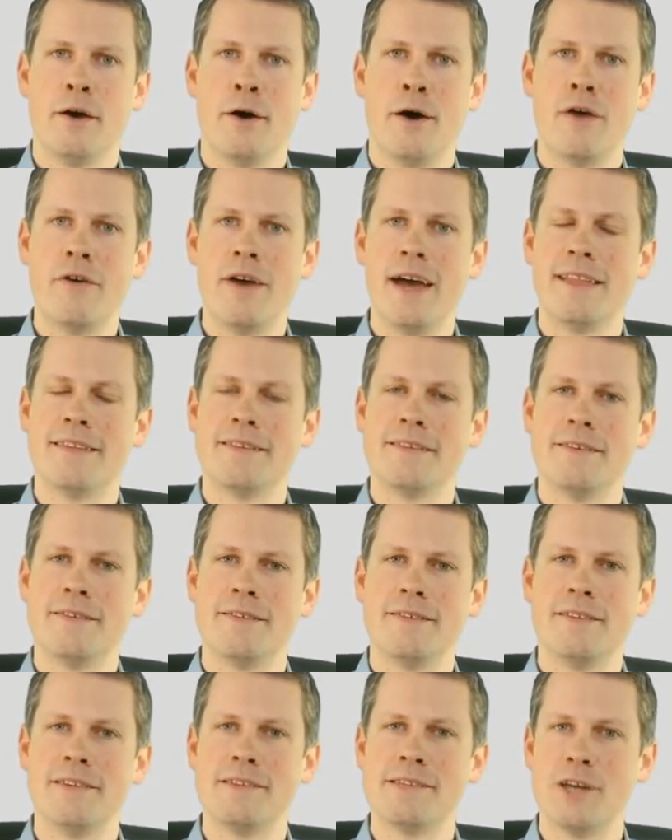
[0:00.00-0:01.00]
All right,
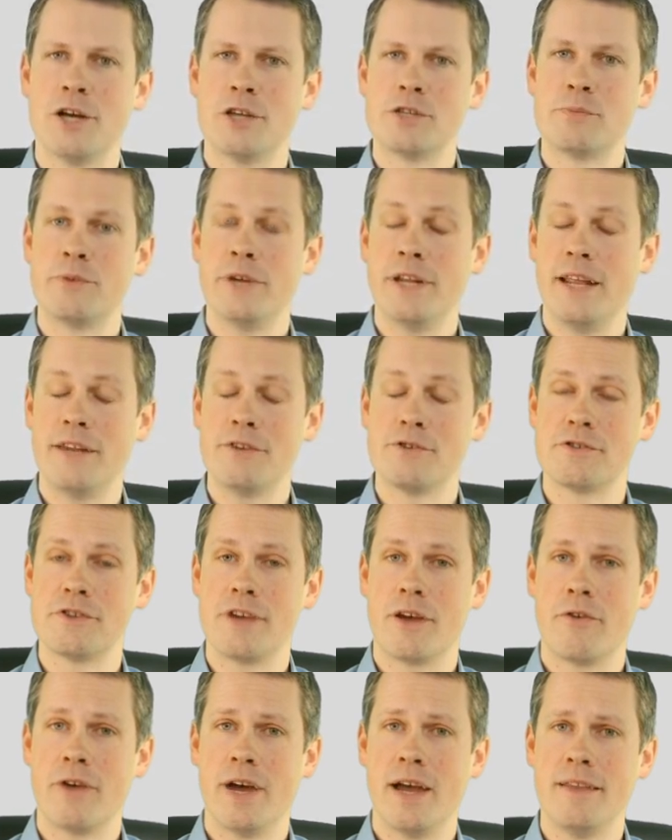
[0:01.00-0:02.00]
this sounds pretty
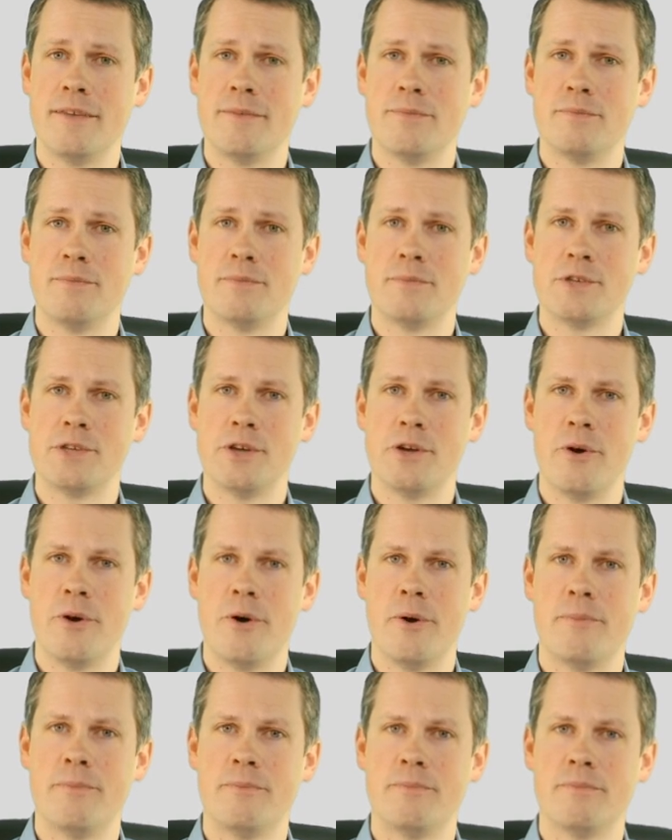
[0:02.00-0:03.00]
interesting, right?
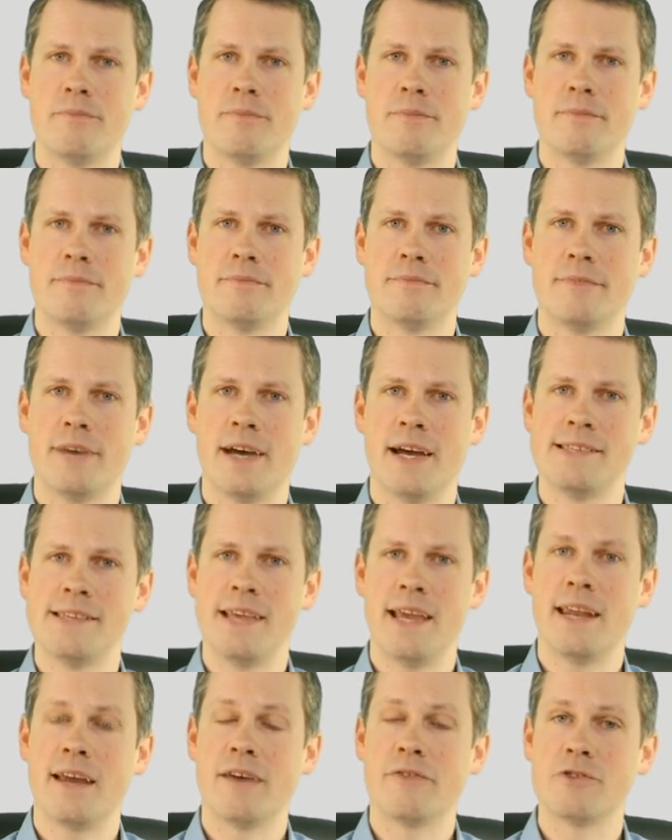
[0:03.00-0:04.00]
So I'd
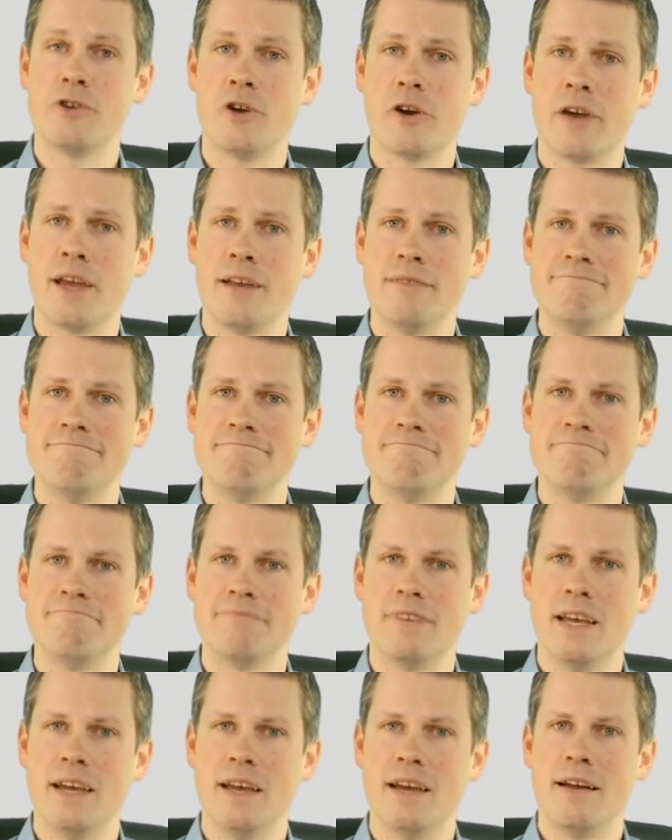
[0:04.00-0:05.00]
say enough talking.
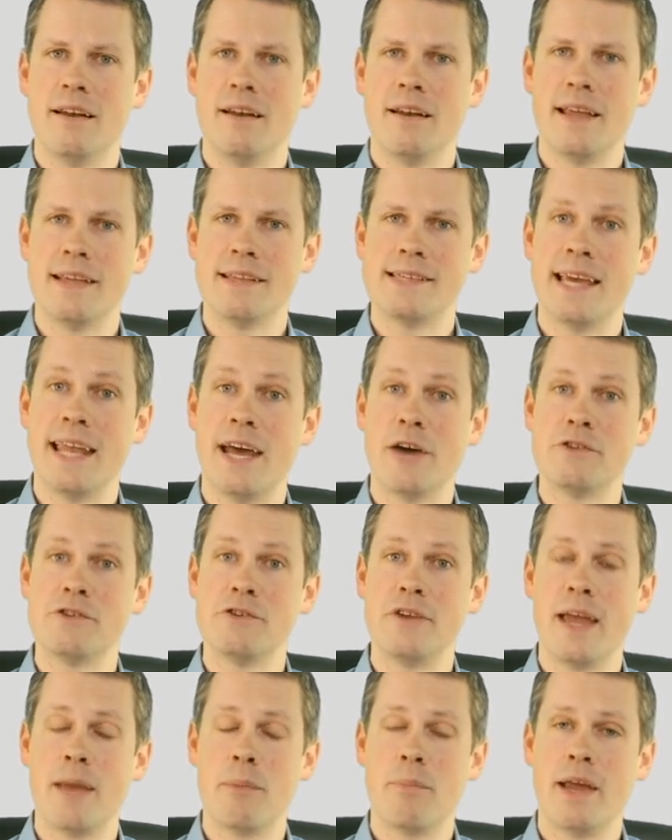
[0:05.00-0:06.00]
Let's head out to
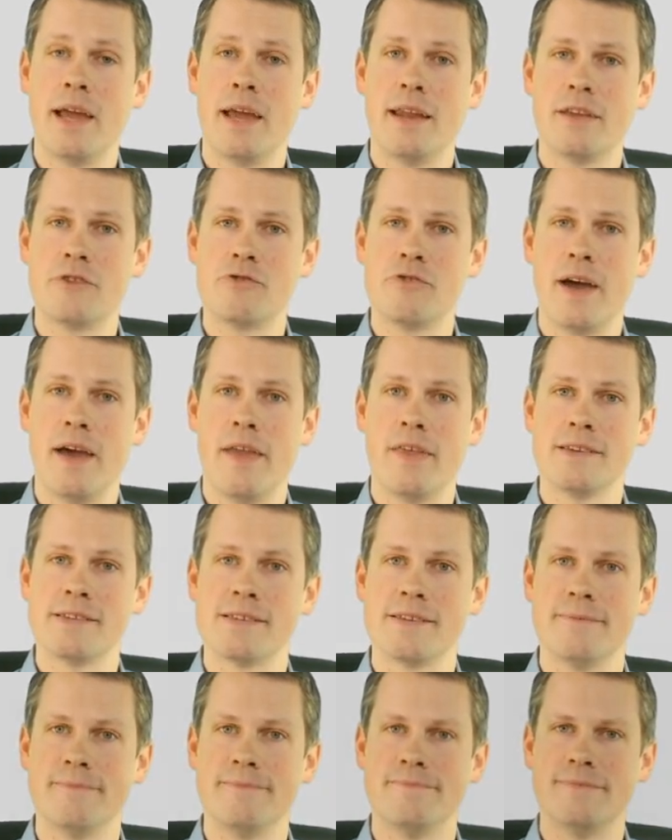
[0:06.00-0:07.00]
the airplane and try
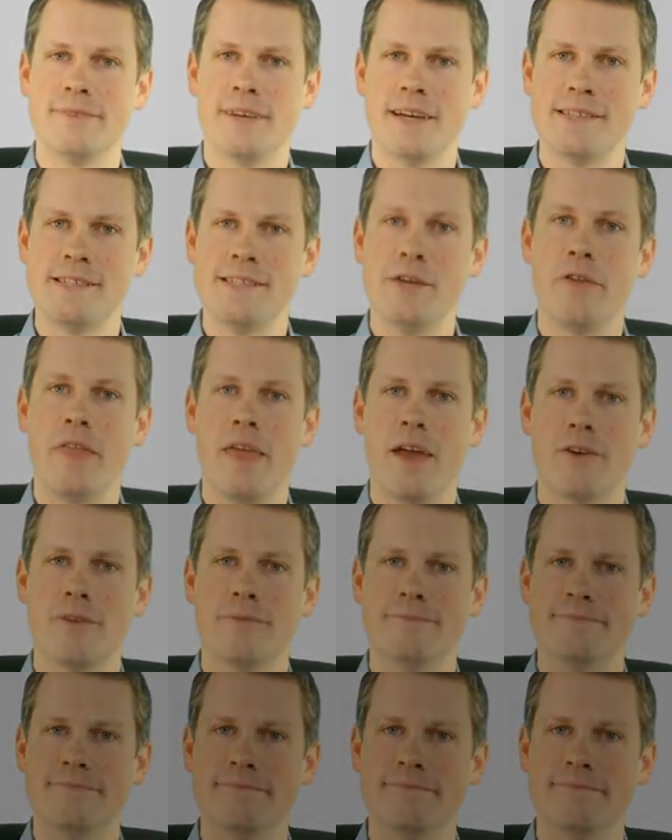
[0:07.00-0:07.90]
this. I see you there.